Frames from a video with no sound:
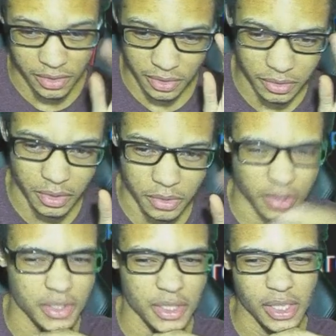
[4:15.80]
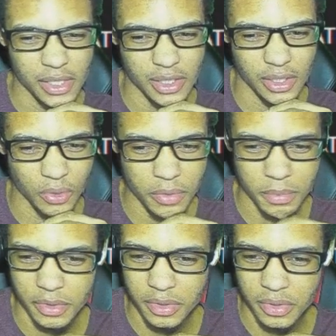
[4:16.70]
the description, because I think I seen Lord
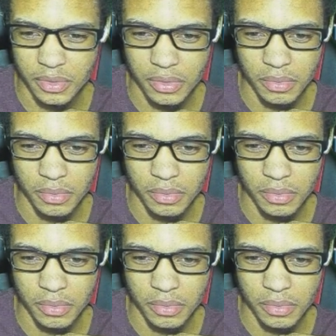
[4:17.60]
Blazoo